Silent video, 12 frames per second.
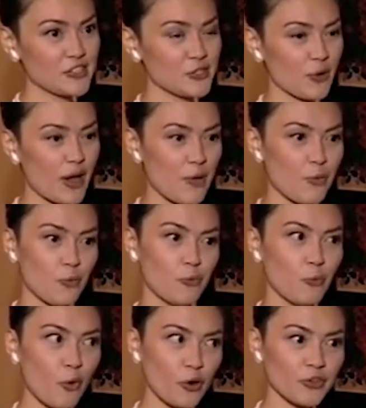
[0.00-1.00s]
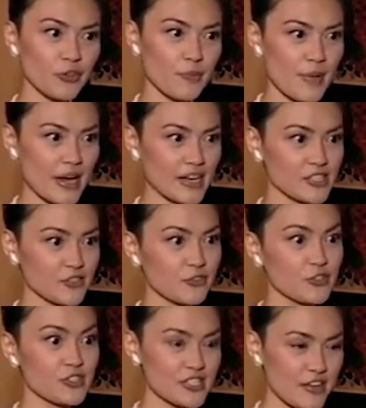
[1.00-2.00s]
So, I wore the mask
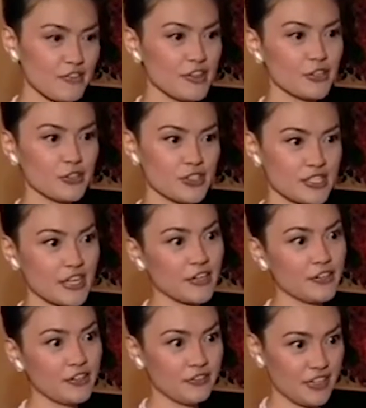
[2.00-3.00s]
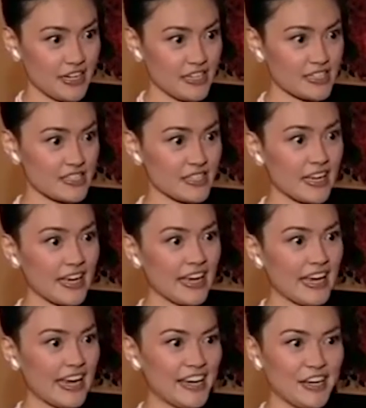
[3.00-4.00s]
for seven consecutive days
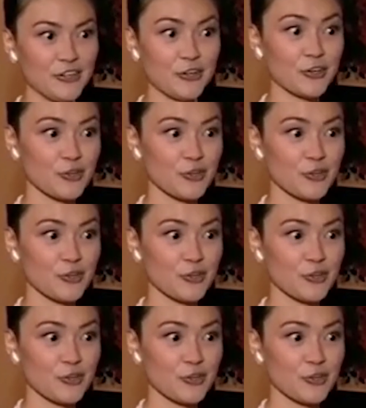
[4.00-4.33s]
and I